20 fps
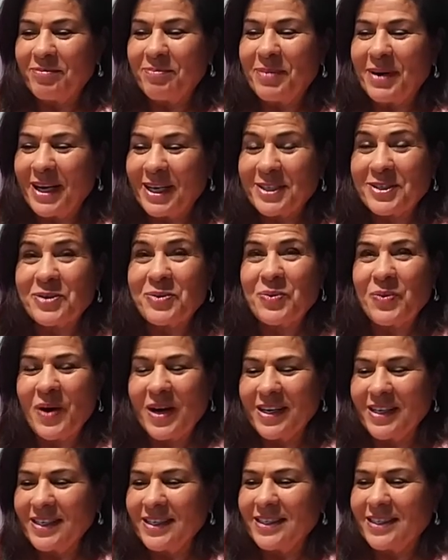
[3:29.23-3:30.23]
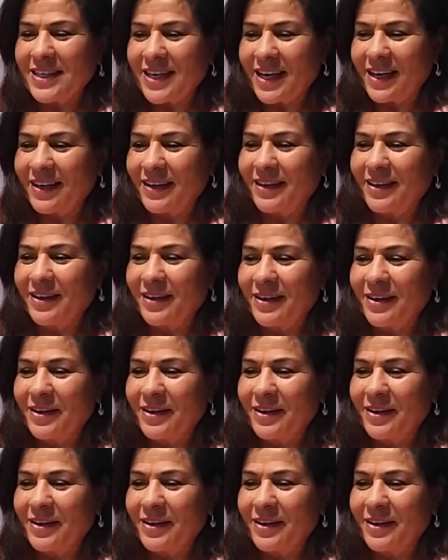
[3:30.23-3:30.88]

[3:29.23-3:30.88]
plus one day